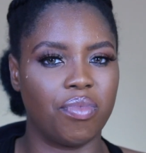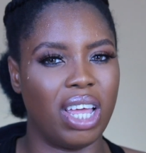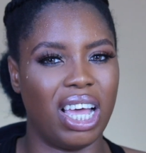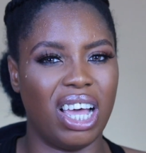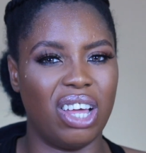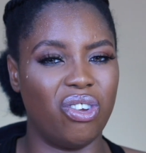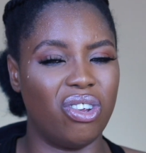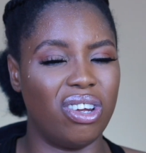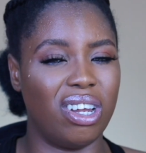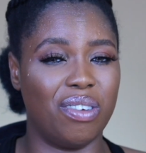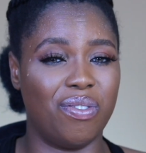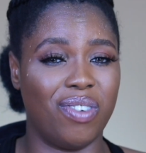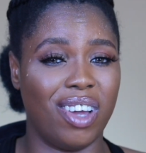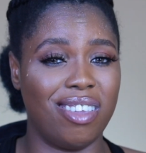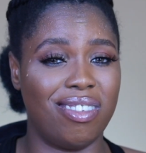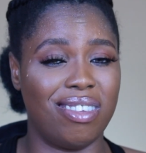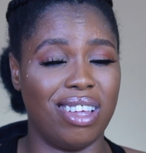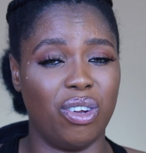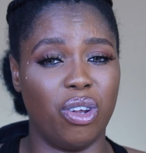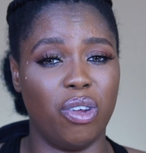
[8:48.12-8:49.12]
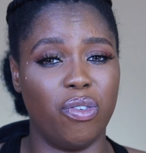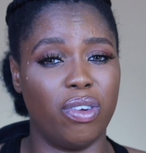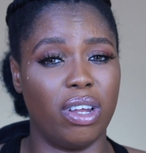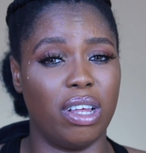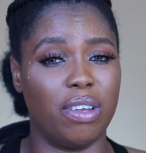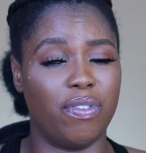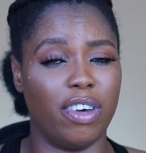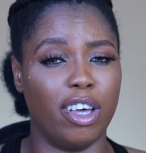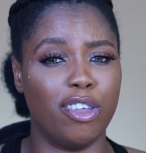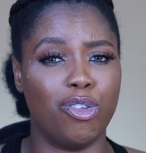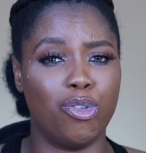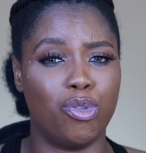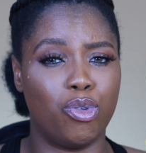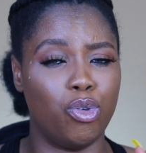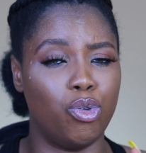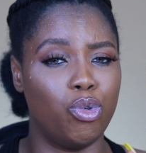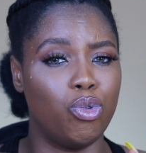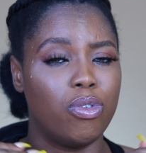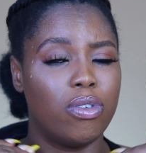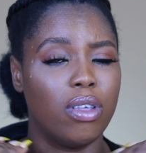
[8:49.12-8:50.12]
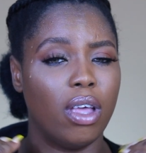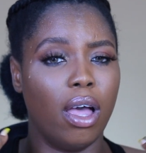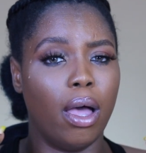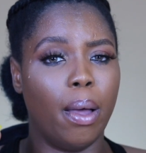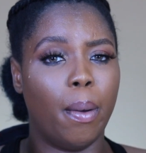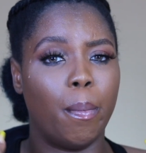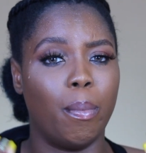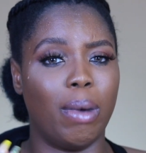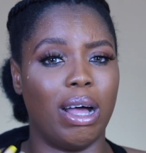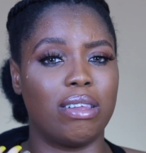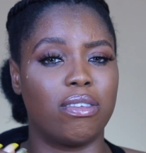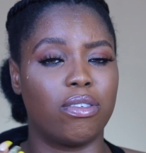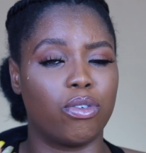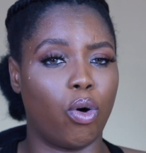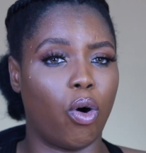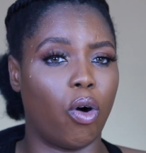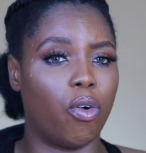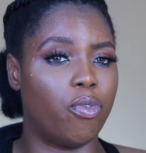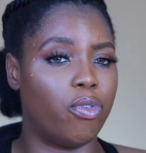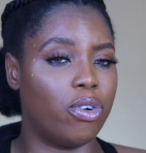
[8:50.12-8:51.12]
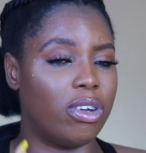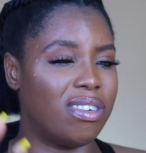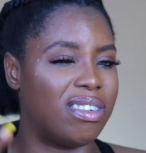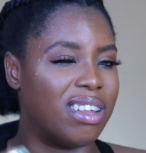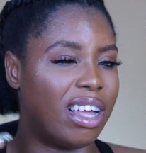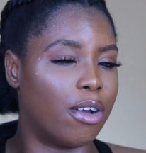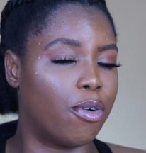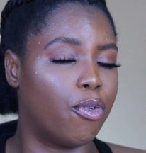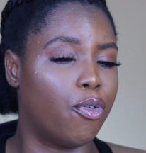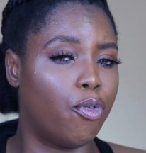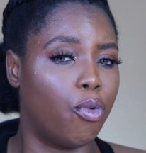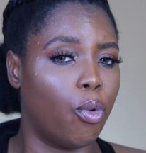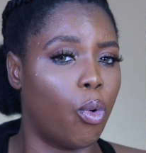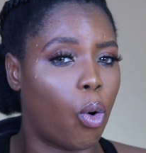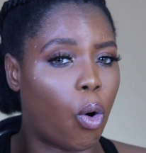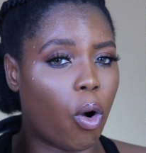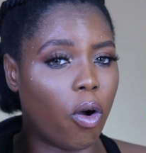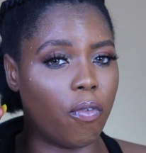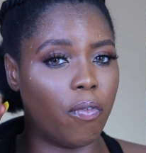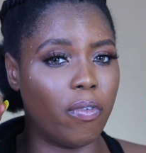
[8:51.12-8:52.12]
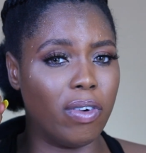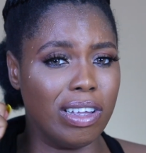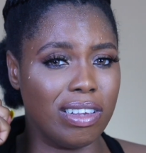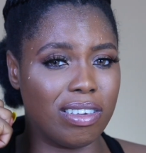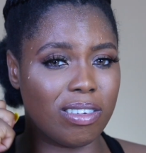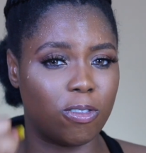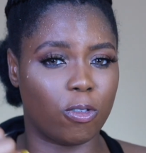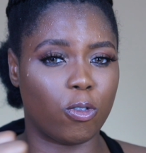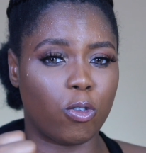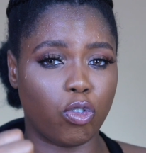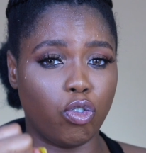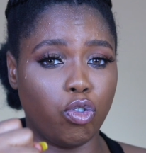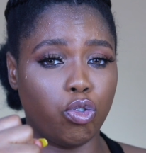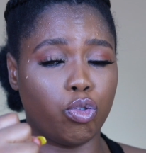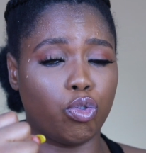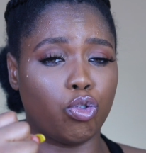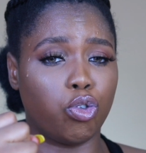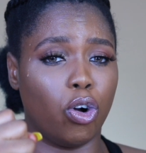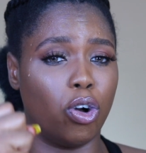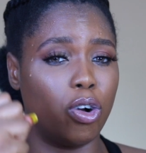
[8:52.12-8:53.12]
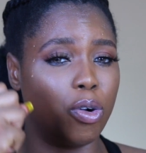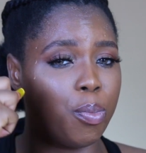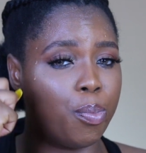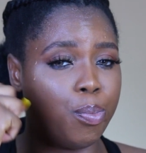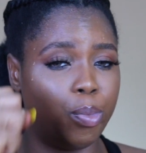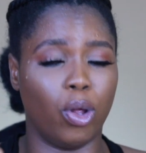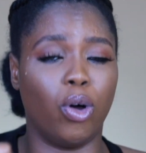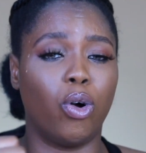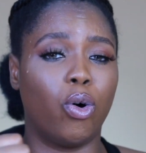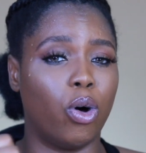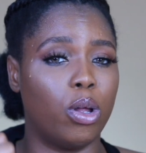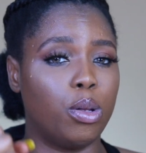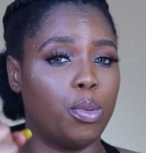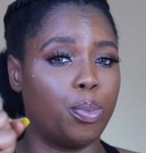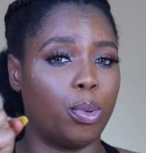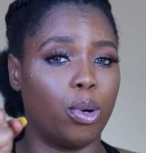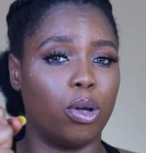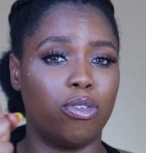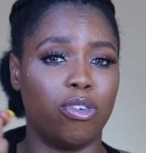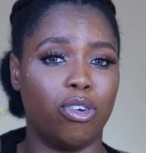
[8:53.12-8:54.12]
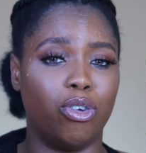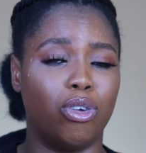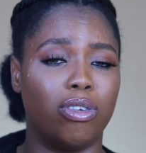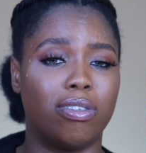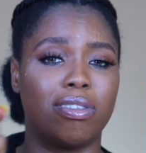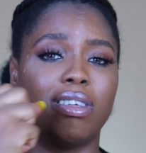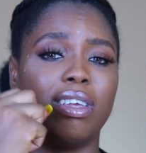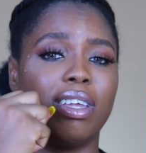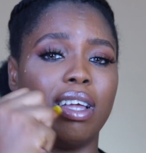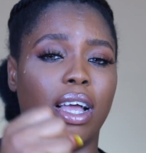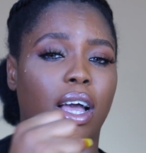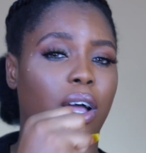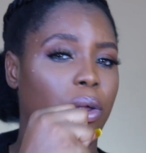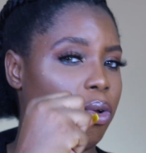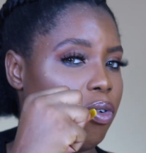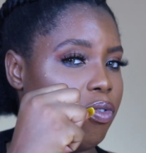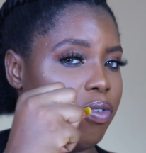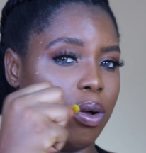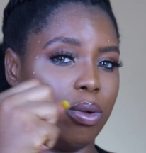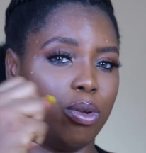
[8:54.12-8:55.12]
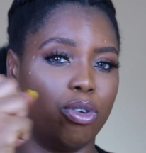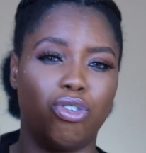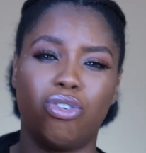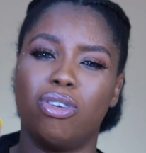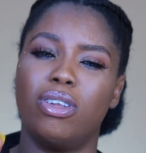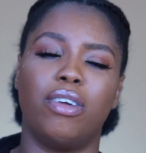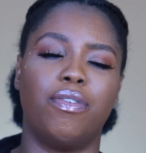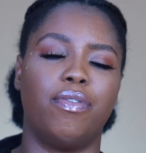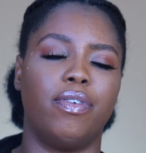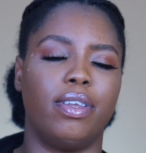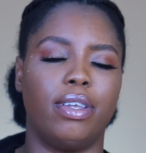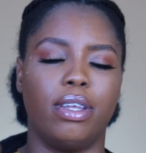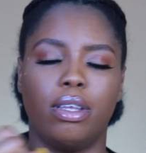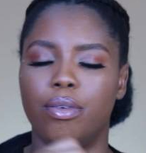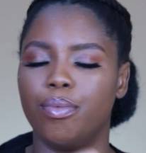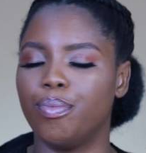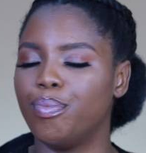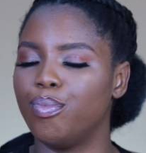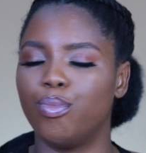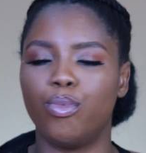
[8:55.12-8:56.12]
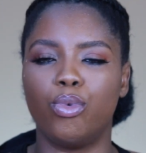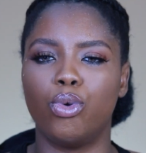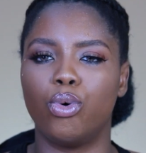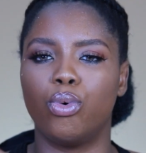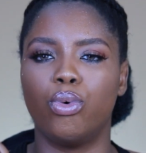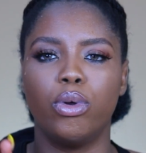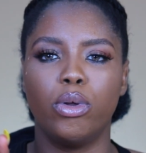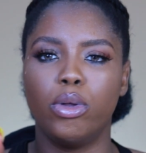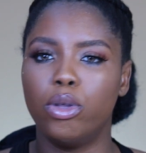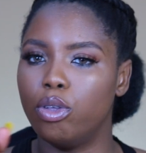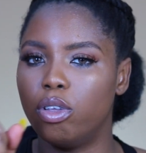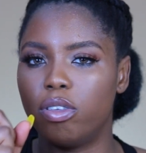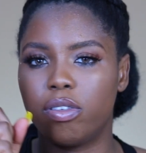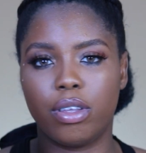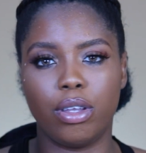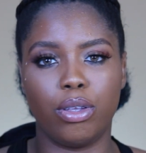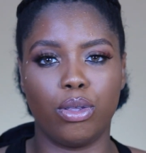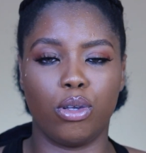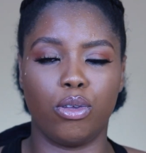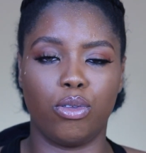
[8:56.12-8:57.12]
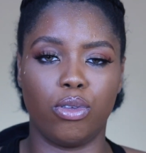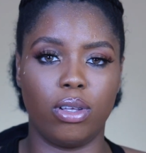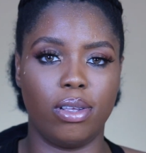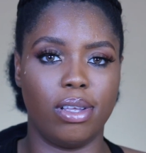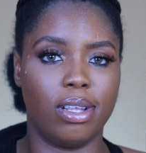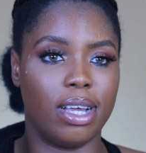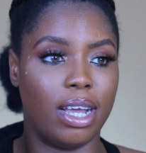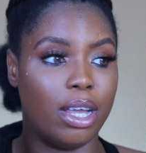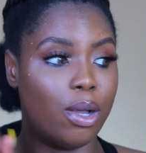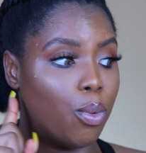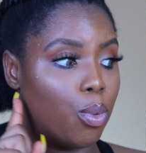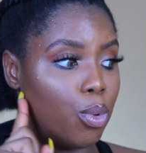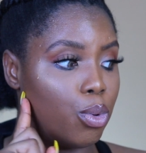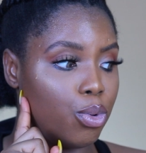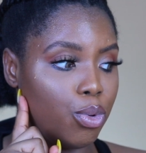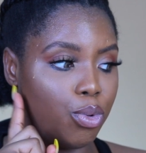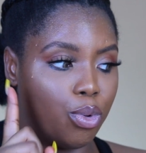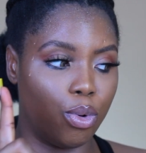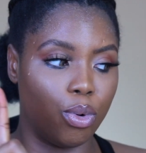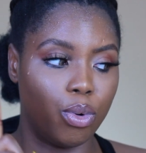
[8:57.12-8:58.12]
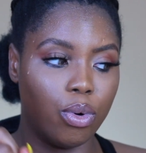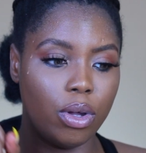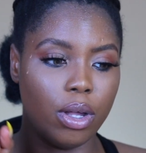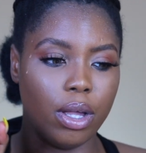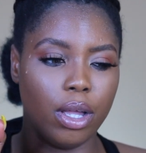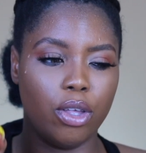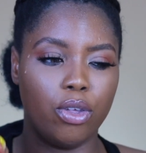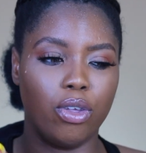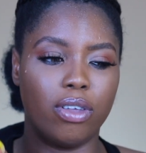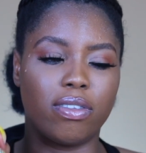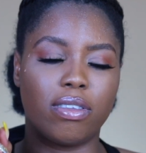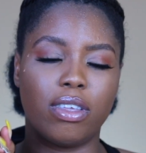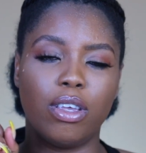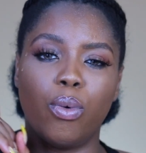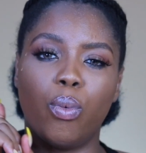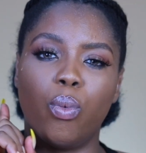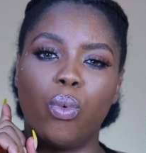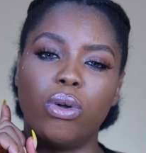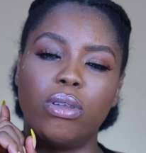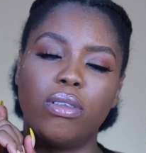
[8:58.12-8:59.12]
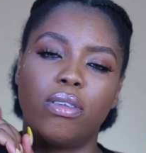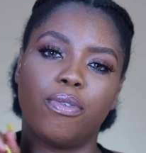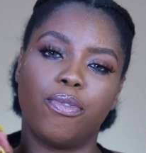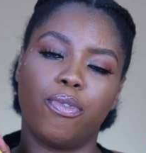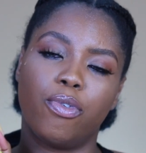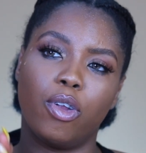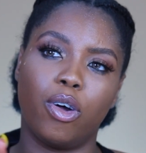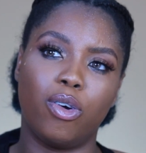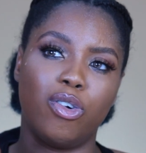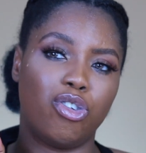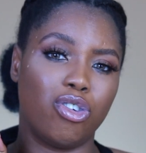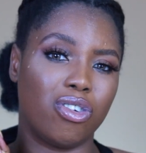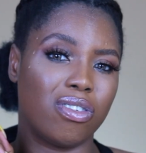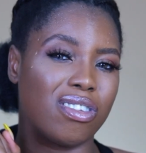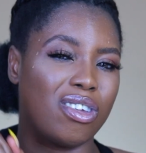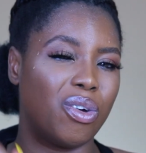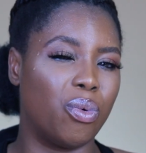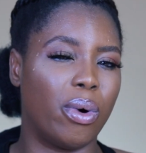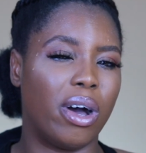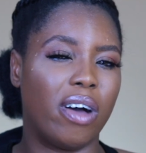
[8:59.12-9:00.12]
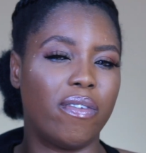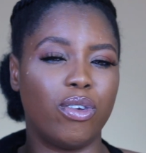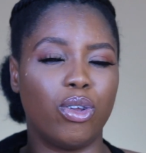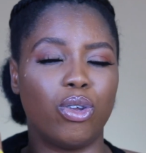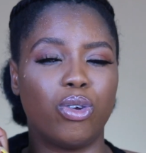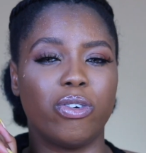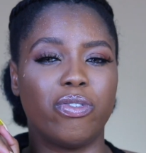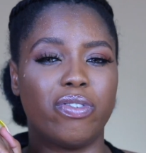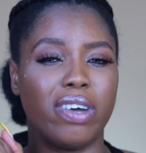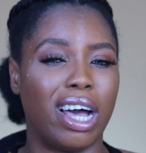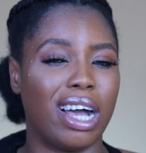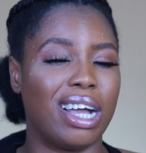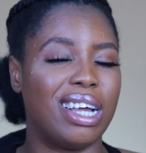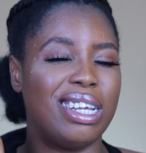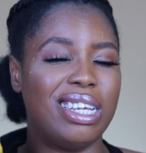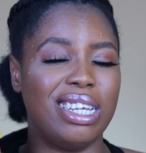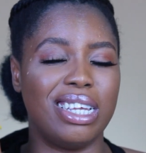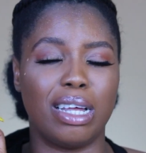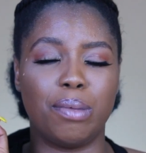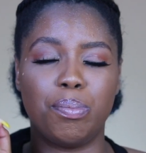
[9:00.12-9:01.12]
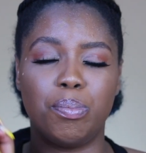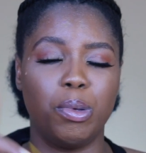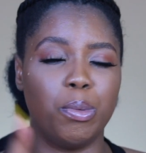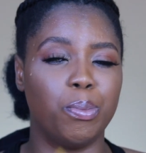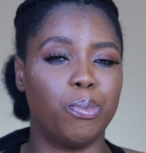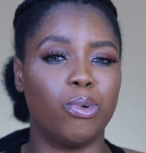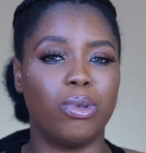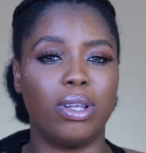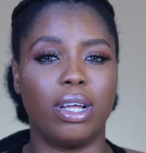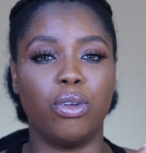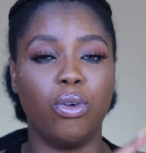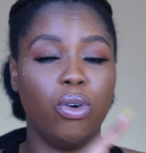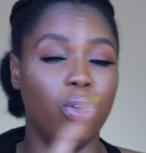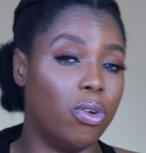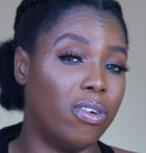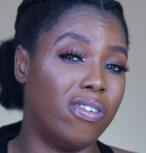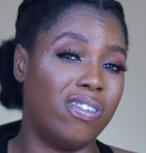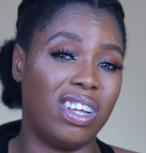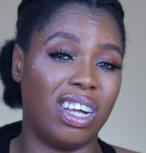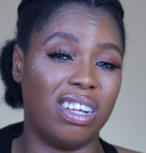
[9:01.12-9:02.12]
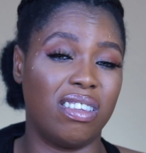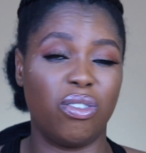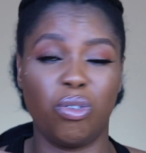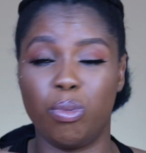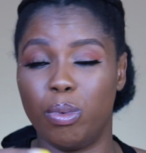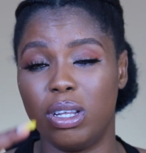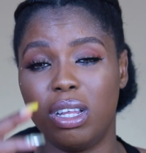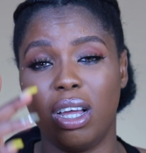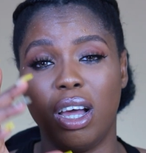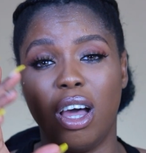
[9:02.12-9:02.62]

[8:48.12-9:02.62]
I don't advise it. I don't even advise you to use matte coverage, like full coverage, strong block all the pores on your skin kind of foundation every day. No, your skin does not need that. It won't grow, your skin won't flourish, your skin will have a lot of acne and pimple and all of that. No matter